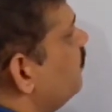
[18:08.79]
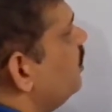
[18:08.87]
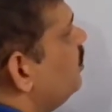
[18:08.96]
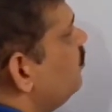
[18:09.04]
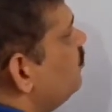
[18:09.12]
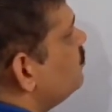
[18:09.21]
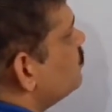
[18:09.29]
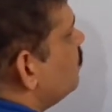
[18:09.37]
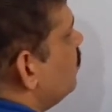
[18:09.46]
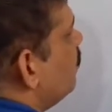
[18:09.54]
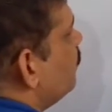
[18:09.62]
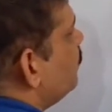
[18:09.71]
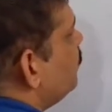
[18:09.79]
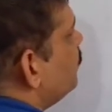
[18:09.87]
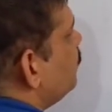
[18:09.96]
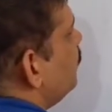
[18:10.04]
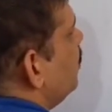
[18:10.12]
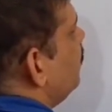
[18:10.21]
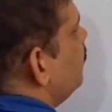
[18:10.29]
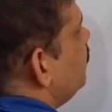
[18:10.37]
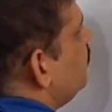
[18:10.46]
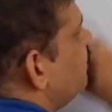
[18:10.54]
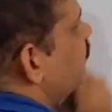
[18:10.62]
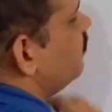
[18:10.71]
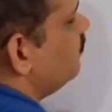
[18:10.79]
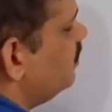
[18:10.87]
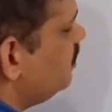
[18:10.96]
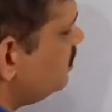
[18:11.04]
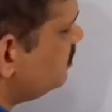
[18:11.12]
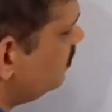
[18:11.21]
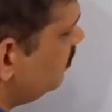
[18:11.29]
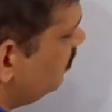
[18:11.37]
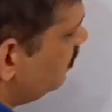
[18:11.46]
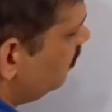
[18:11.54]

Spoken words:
the values of u and v from this,